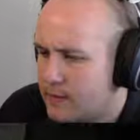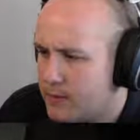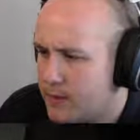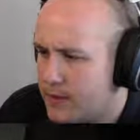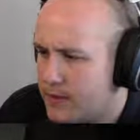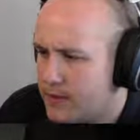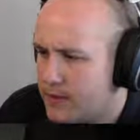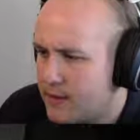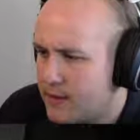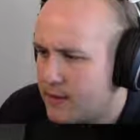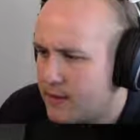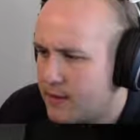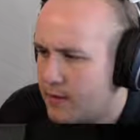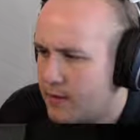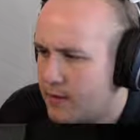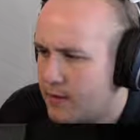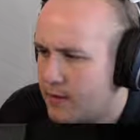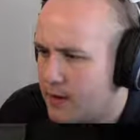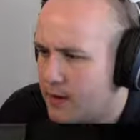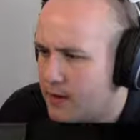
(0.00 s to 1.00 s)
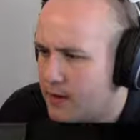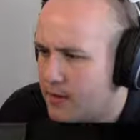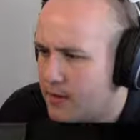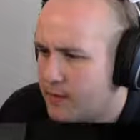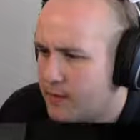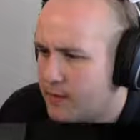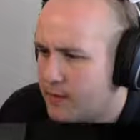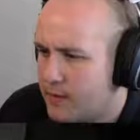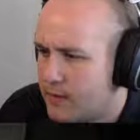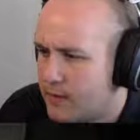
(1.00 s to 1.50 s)
Twice the third, no.
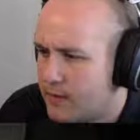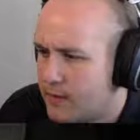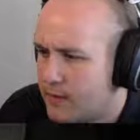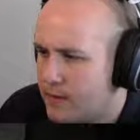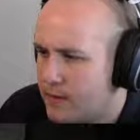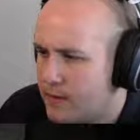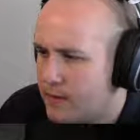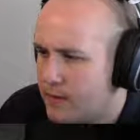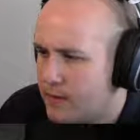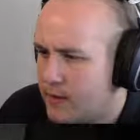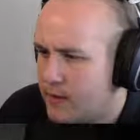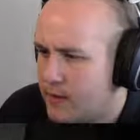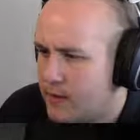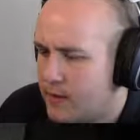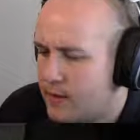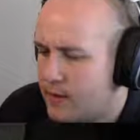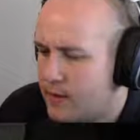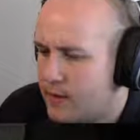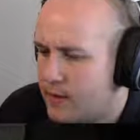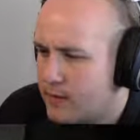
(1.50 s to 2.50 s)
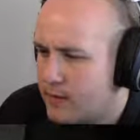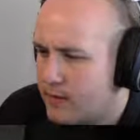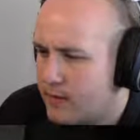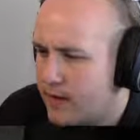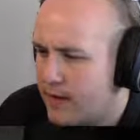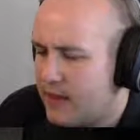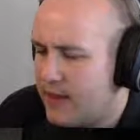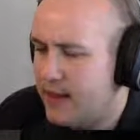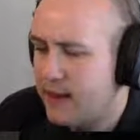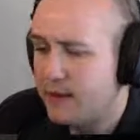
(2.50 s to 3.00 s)

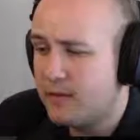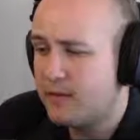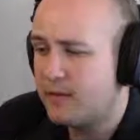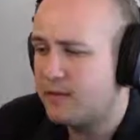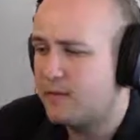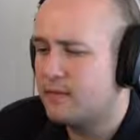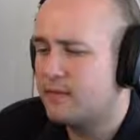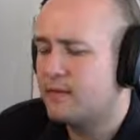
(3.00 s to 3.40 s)
So I think